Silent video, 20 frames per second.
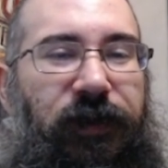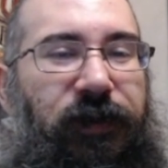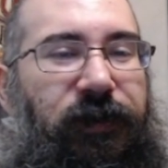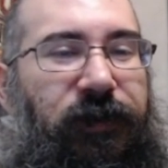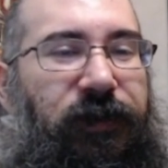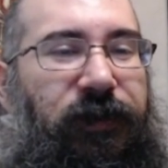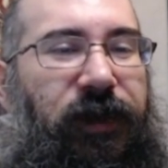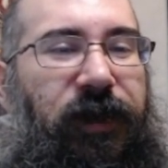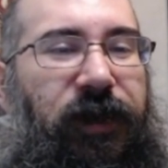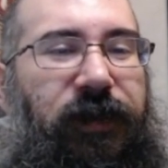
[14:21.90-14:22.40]

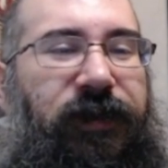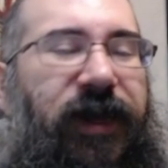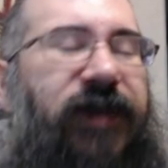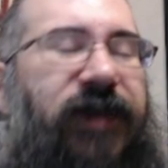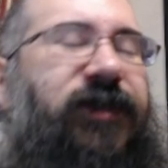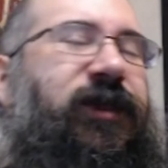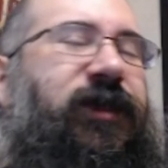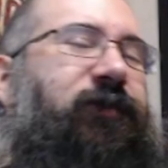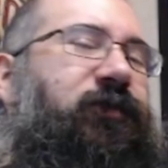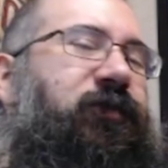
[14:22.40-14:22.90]
that
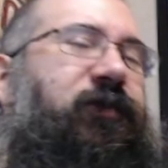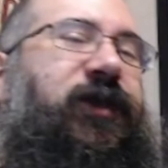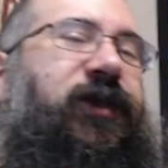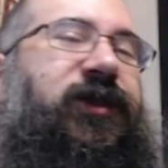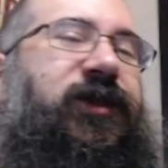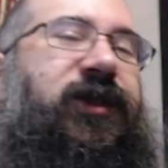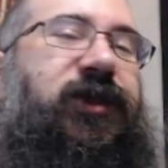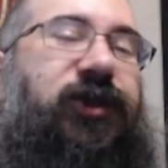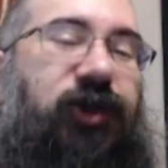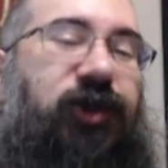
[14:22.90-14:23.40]
seems
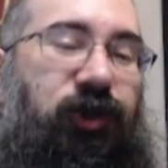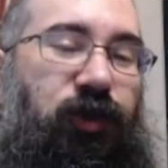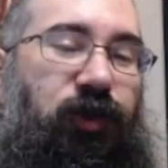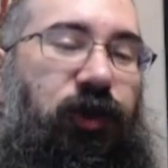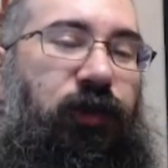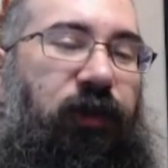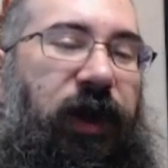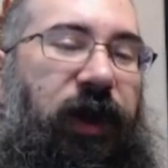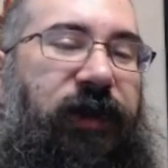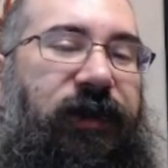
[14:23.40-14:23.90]

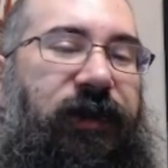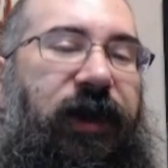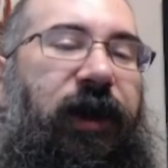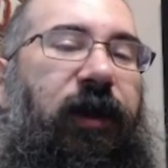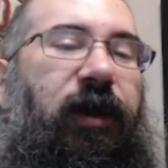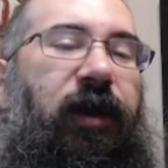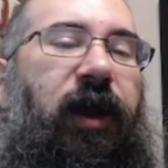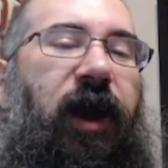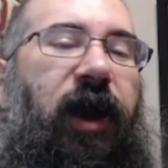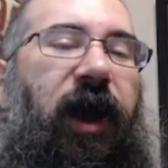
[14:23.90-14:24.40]
misconstrued right
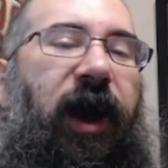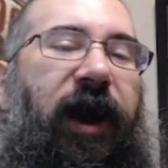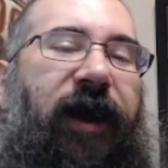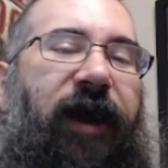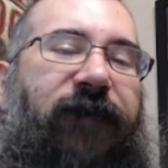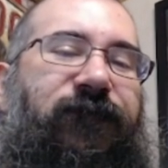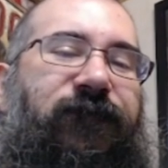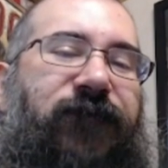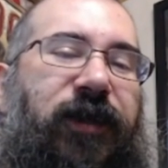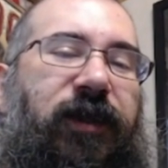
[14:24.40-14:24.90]
there.
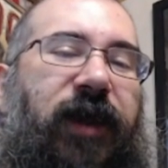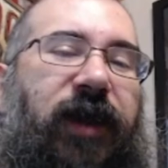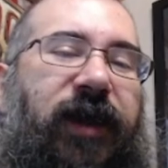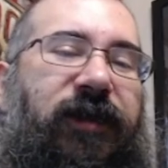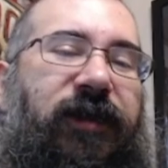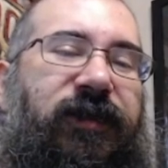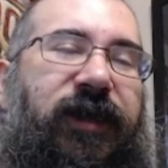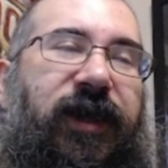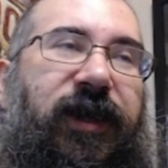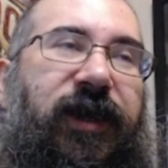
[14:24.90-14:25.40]
I feel
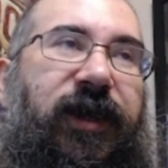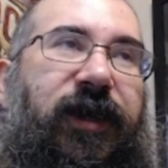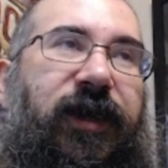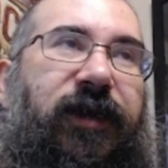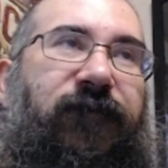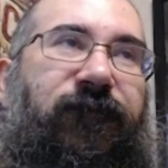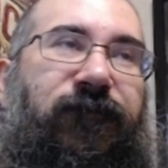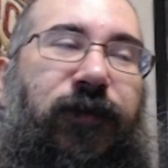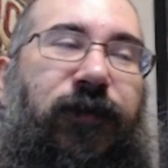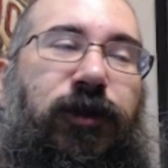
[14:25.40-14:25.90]
like
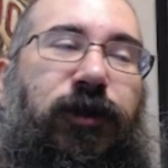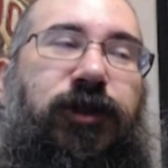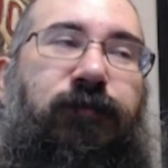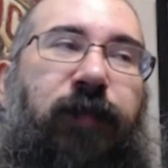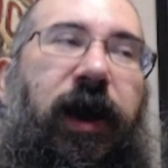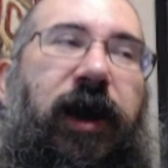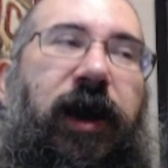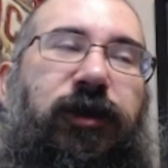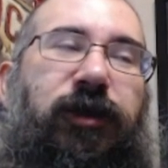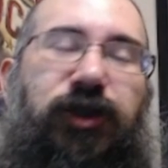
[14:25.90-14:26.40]
the first
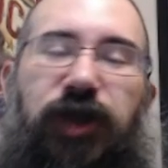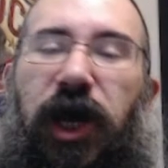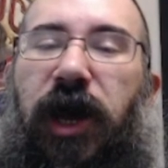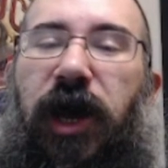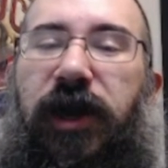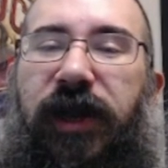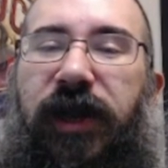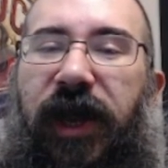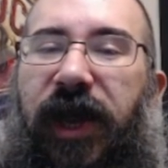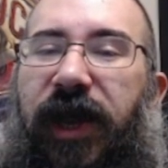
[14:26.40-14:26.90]

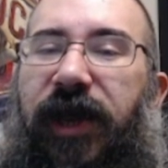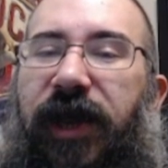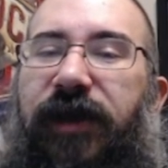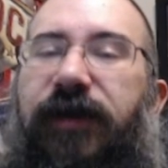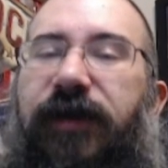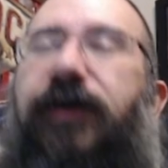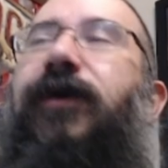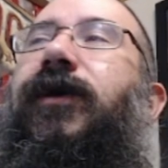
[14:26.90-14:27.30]
BioShock and